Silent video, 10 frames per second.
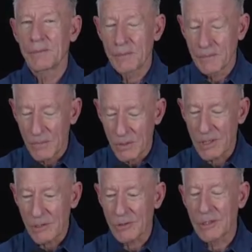
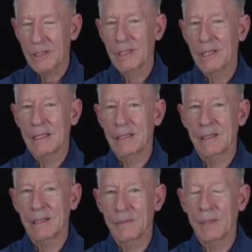musicians, and
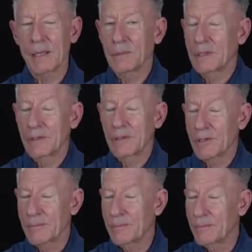to be able to
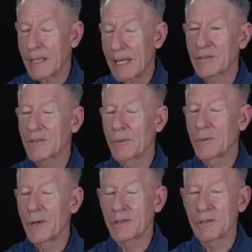just ask her
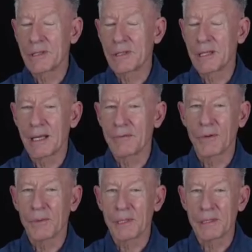questions that I've
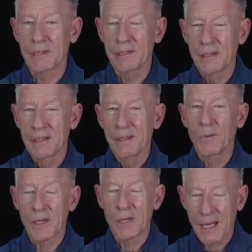always
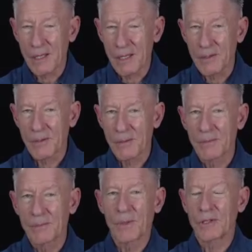wanted to ask her
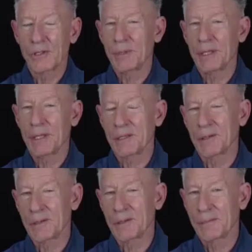while she plays
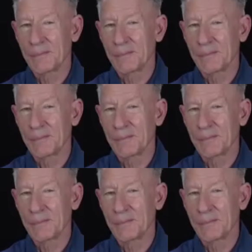songs.